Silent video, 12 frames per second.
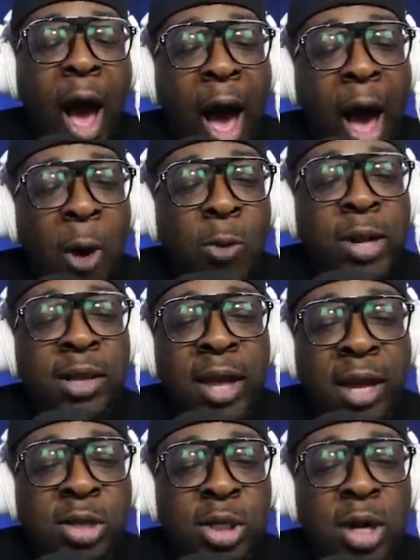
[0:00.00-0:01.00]
how did
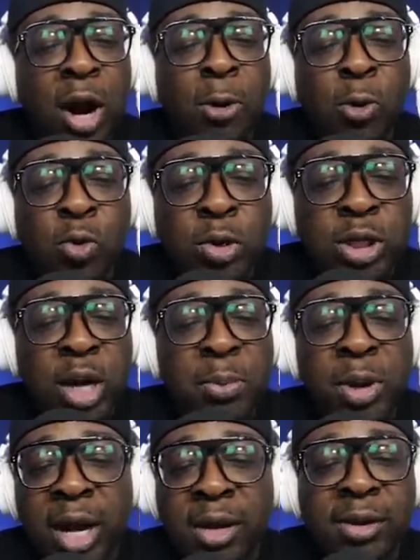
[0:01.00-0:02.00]
that Jaro
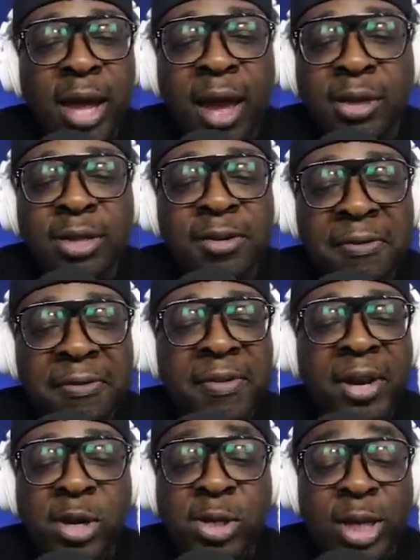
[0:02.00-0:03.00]
Gemini dance
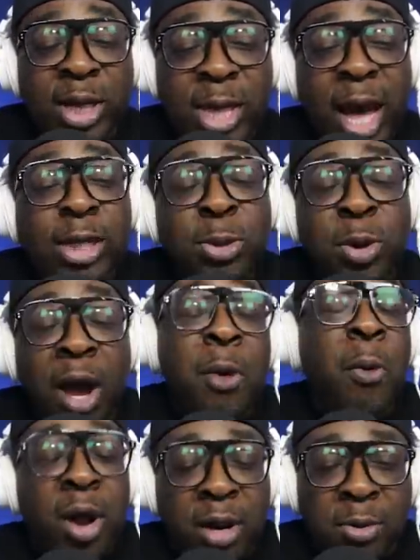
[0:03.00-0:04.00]
finish? That's what I
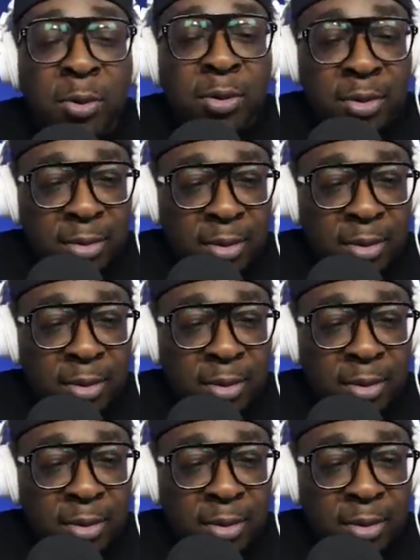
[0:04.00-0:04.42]
want to know.